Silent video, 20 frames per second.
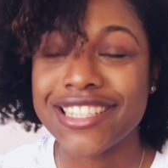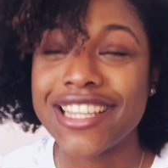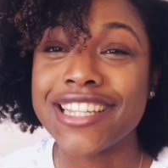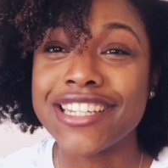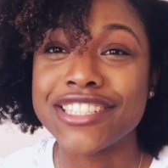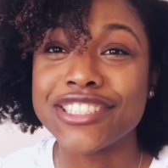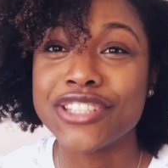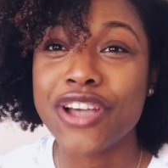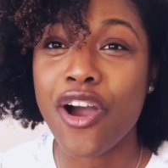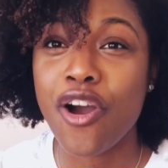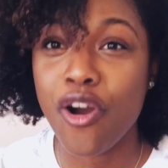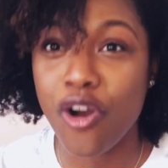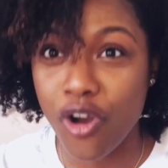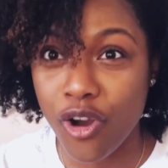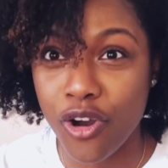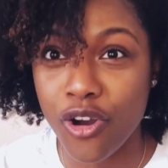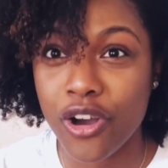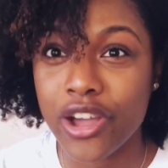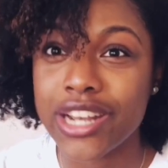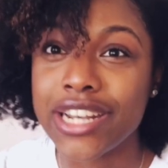And it's
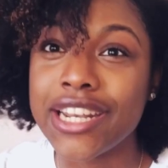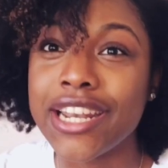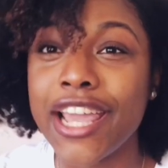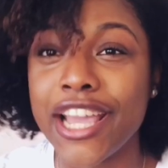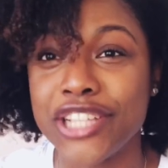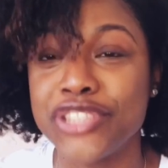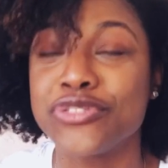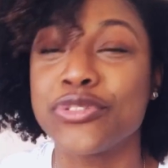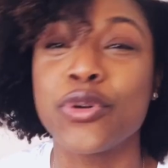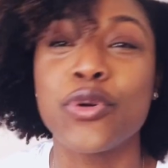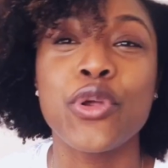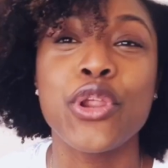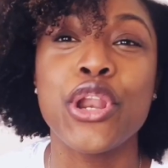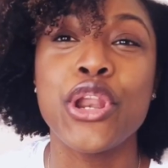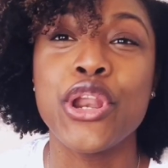all natural,